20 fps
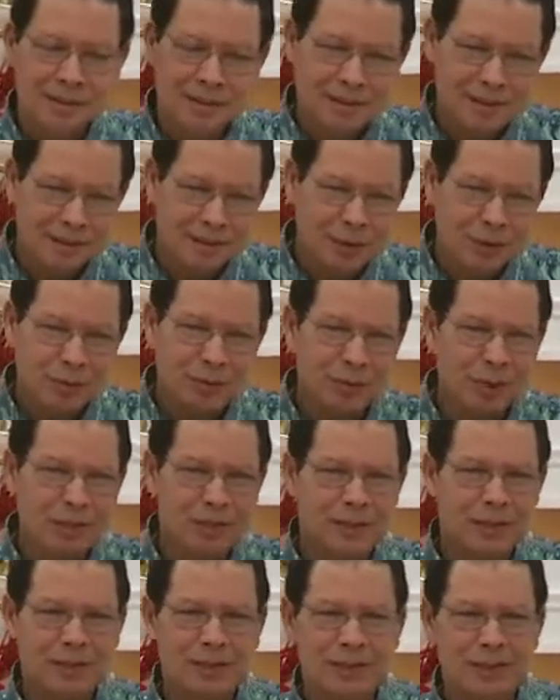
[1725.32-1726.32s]
that your
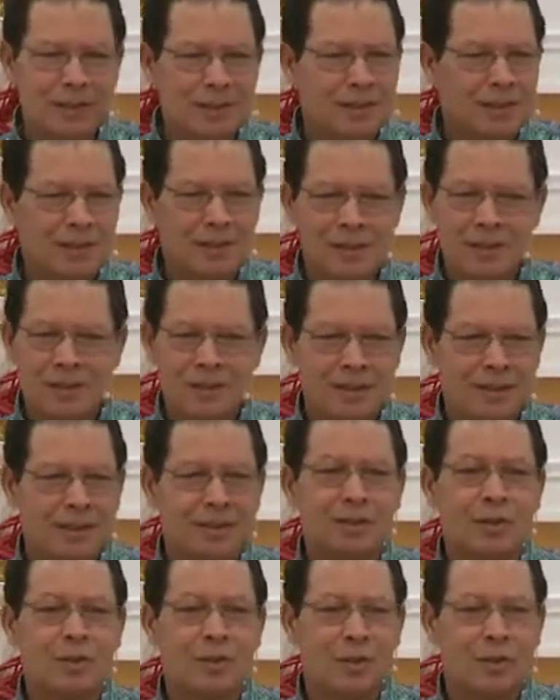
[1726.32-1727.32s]
blessing is
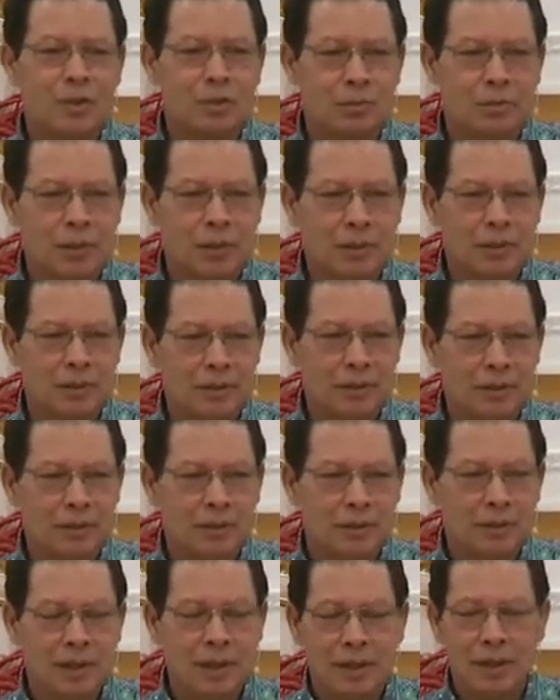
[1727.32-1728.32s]
it's on its way.
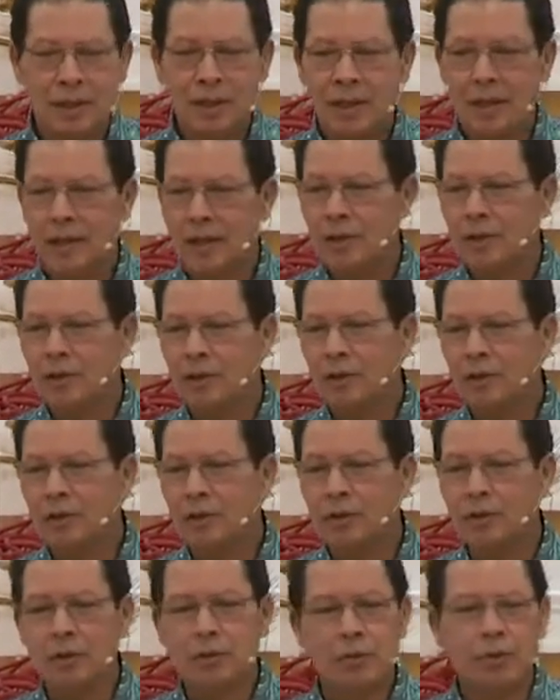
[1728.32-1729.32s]
Amen. And they know you.
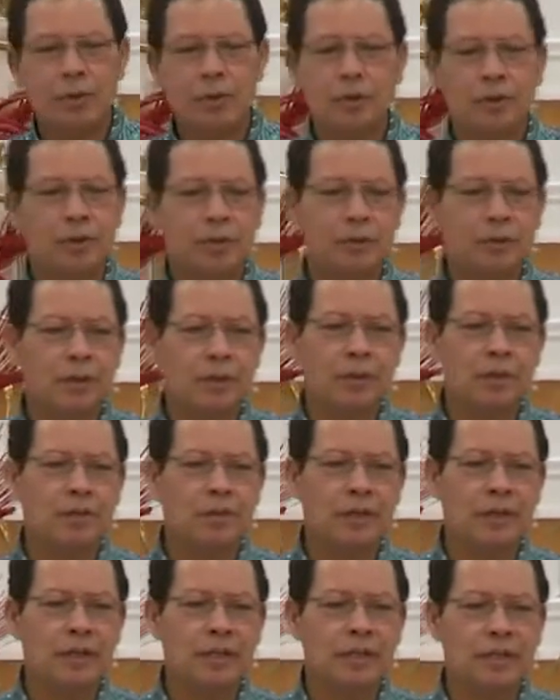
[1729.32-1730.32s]
The only way you could have known
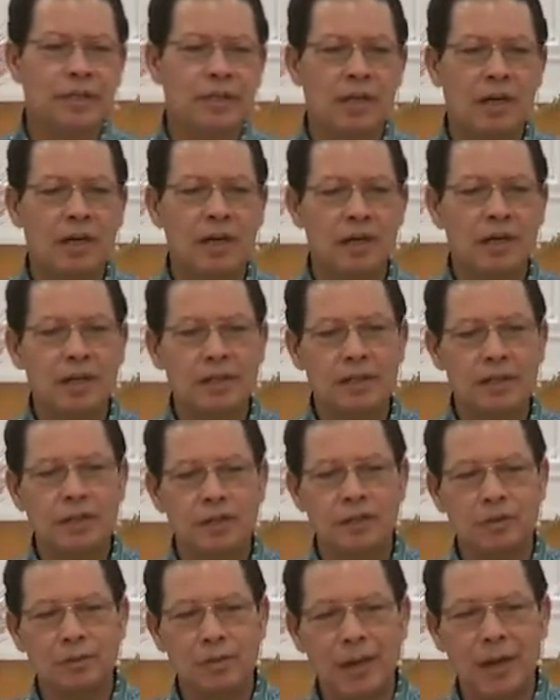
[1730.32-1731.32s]
that is that God had to
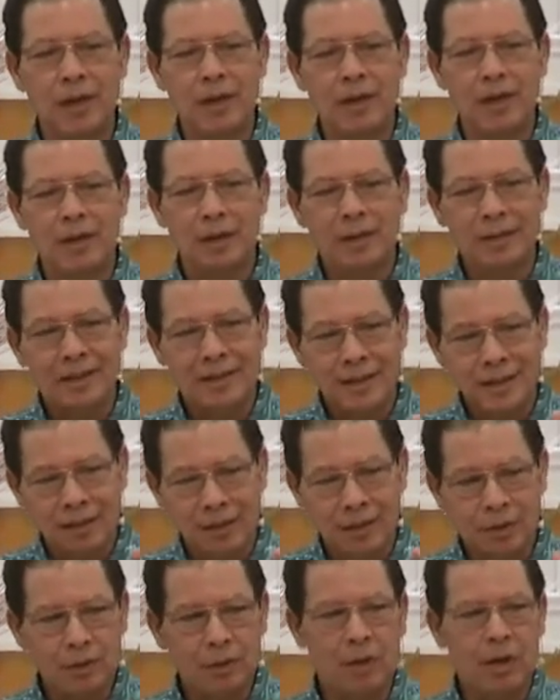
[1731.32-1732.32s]
inspire it in
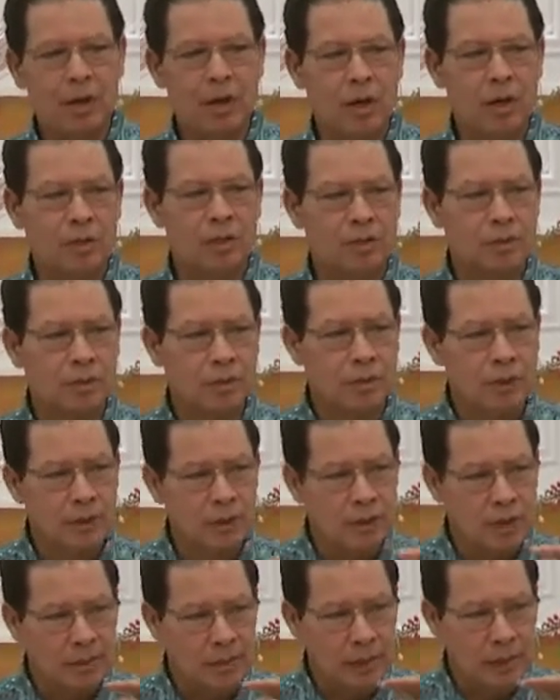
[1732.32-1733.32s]
your heart so that it
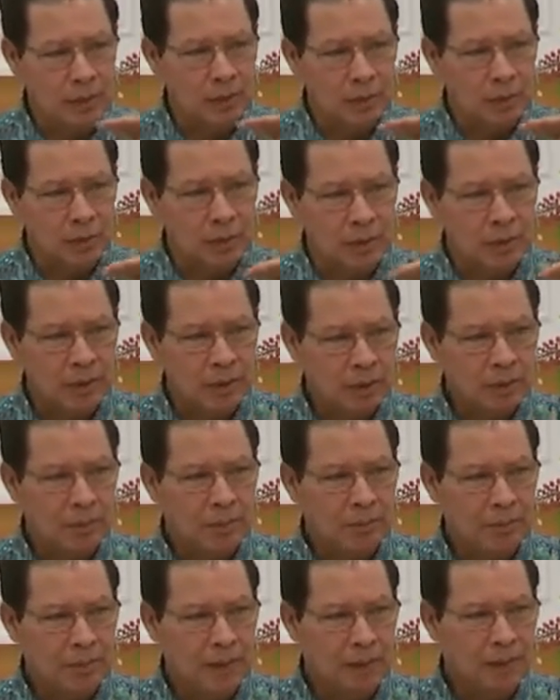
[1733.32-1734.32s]
can come out of your what?
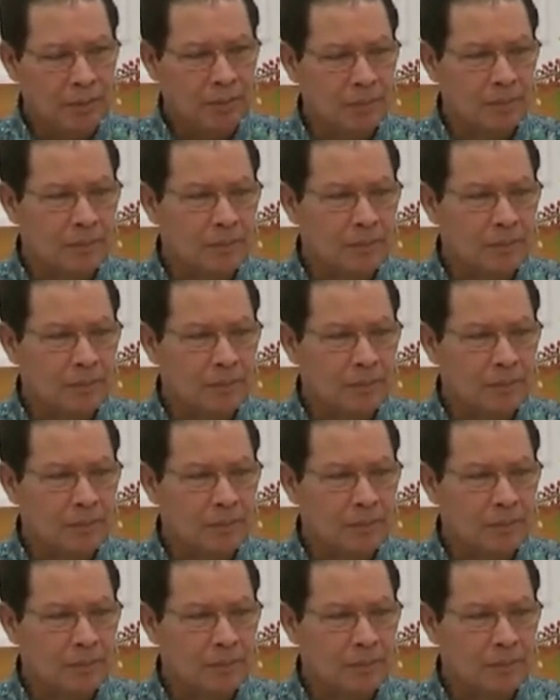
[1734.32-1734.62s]
Mouth.